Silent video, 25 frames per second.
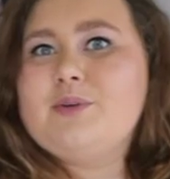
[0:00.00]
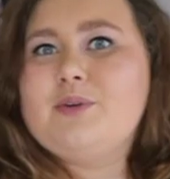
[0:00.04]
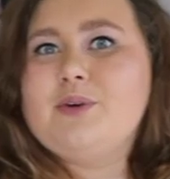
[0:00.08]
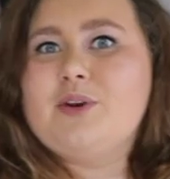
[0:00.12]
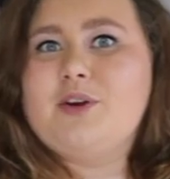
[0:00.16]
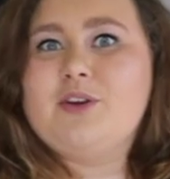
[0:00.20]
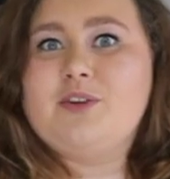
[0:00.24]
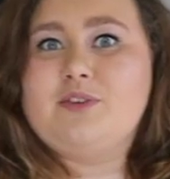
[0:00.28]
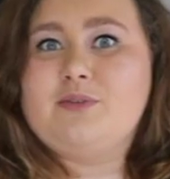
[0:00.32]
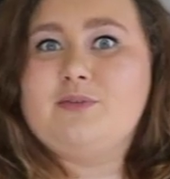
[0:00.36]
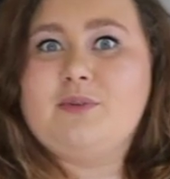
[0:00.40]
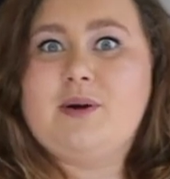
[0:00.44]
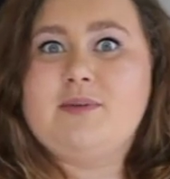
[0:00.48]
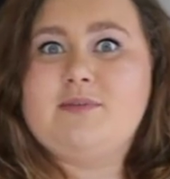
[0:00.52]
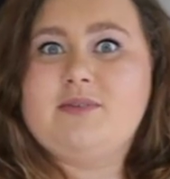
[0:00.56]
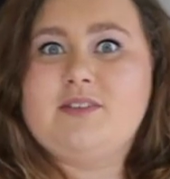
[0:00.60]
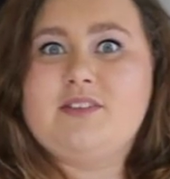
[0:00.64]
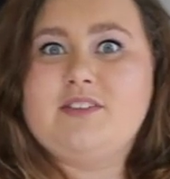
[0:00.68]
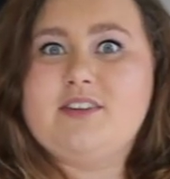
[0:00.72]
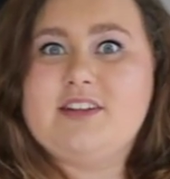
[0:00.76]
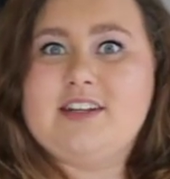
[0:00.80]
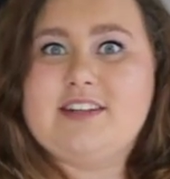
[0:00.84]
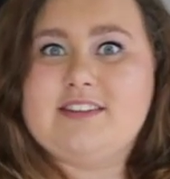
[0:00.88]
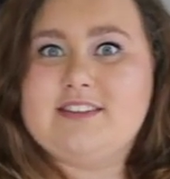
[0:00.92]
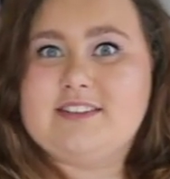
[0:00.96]
whose
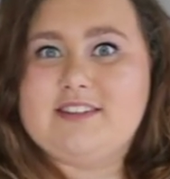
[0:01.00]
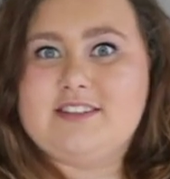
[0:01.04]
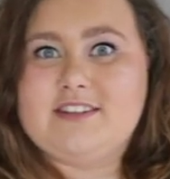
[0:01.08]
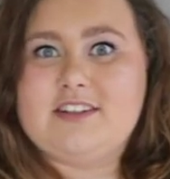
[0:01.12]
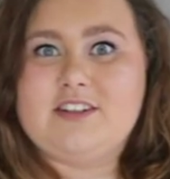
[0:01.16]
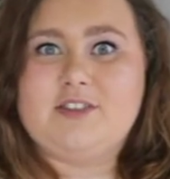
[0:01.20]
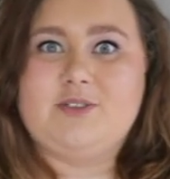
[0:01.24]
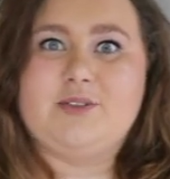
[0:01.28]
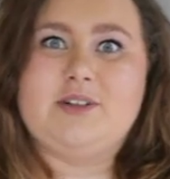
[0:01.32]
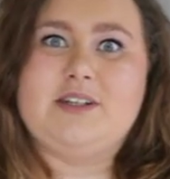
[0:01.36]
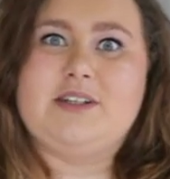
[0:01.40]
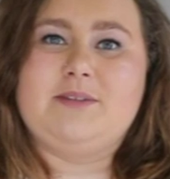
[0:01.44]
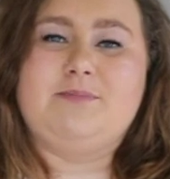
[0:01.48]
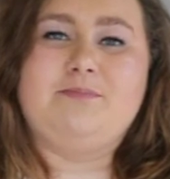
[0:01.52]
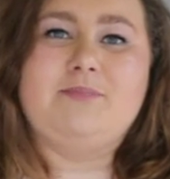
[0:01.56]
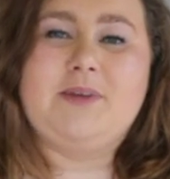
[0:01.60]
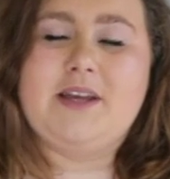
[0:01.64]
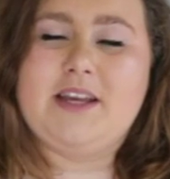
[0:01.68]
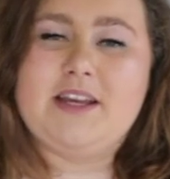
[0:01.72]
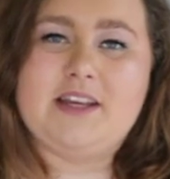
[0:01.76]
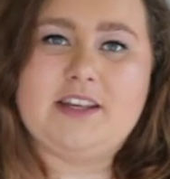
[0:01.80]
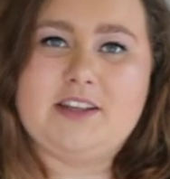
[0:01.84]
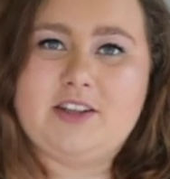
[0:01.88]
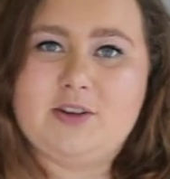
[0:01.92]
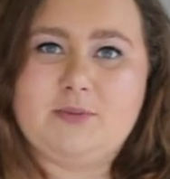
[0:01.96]
mum isn't annoyed
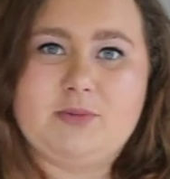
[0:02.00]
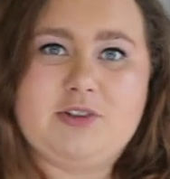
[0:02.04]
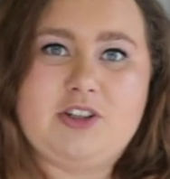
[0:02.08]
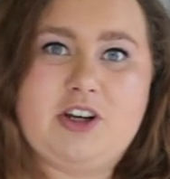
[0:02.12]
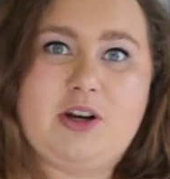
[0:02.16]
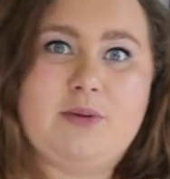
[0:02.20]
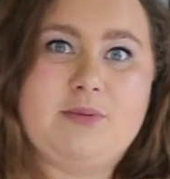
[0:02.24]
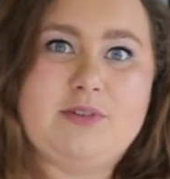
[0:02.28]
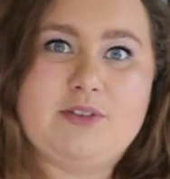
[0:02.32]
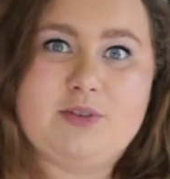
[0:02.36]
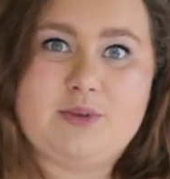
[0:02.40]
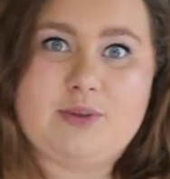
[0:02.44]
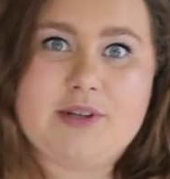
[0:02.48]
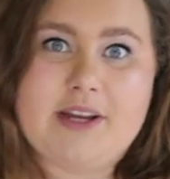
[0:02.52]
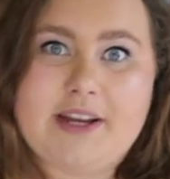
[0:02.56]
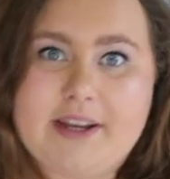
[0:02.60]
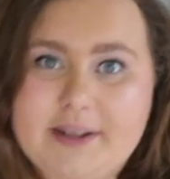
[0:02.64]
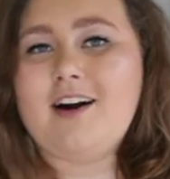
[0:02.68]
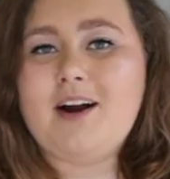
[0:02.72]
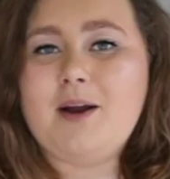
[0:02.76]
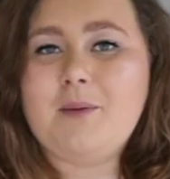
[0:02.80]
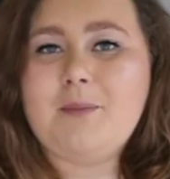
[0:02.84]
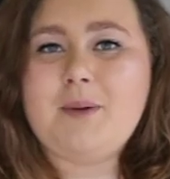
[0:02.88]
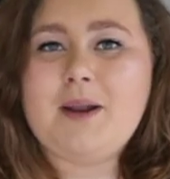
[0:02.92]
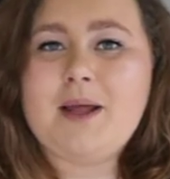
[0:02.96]
being in your pyjamas all day?
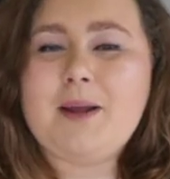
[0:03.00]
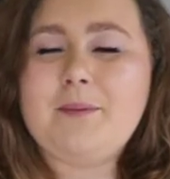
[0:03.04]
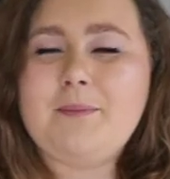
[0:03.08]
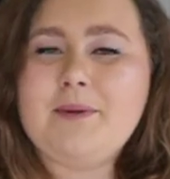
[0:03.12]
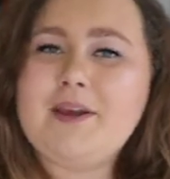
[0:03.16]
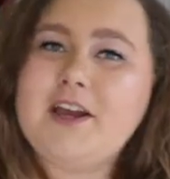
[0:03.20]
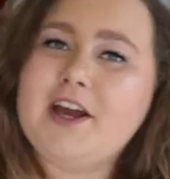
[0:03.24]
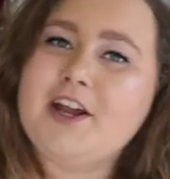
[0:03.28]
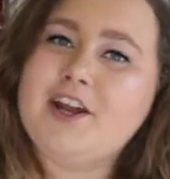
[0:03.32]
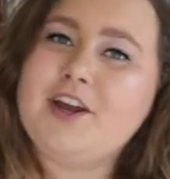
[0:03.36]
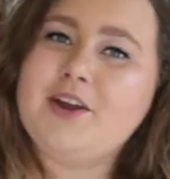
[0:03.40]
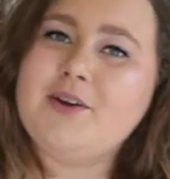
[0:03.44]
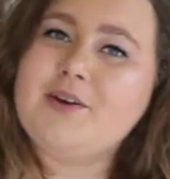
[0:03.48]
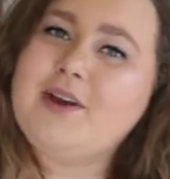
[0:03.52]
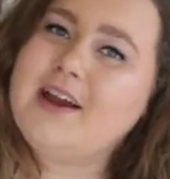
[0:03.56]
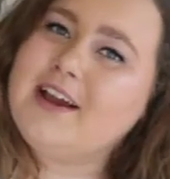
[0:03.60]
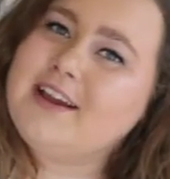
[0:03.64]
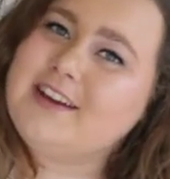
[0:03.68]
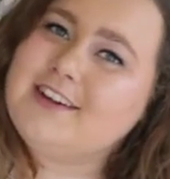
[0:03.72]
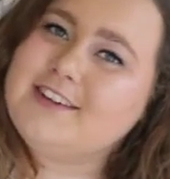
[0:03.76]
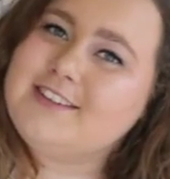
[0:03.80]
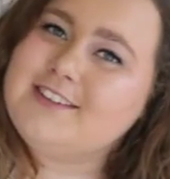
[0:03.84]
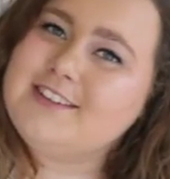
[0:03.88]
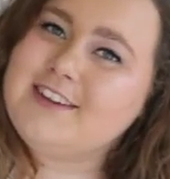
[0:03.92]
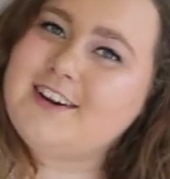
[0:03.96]
I play piano
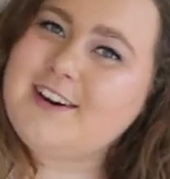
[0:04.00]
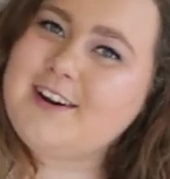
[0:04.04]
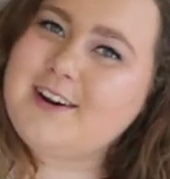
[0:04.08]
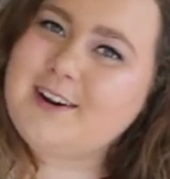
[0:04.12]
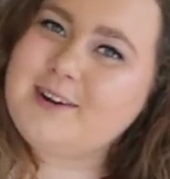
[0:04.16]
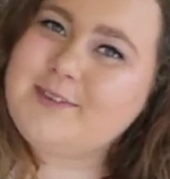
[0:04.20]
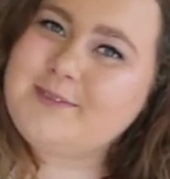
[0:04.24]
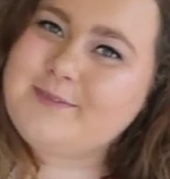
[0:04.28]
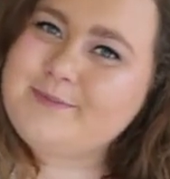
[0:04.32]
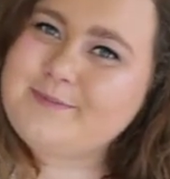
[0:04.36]
and guitar.